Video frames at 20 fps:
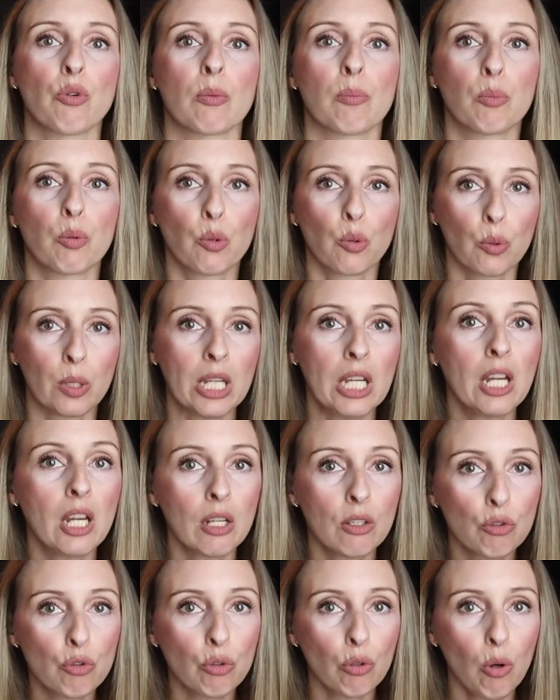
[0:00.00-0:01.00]
or
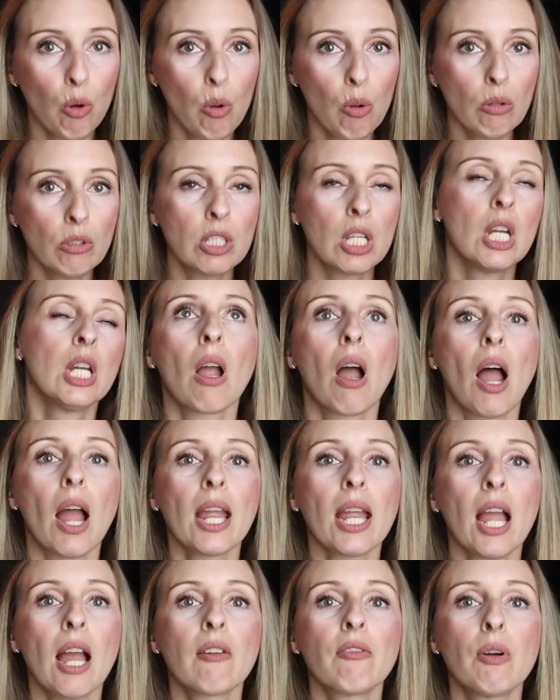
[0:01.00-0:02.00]
pre-controlled, I
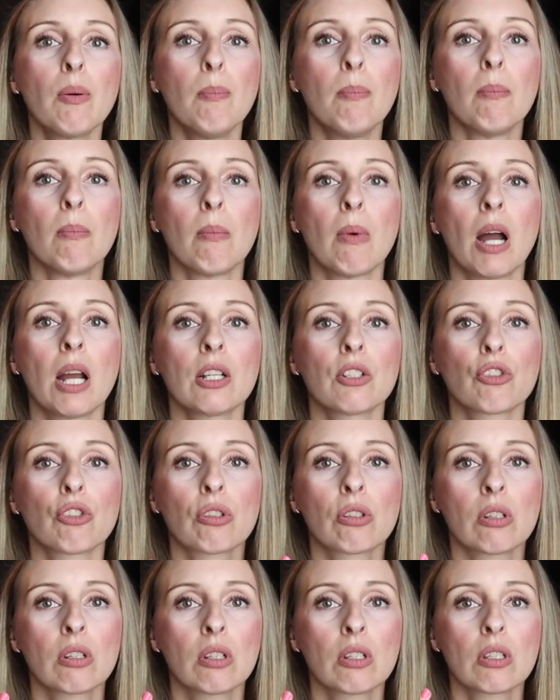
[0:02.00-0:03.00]
have a much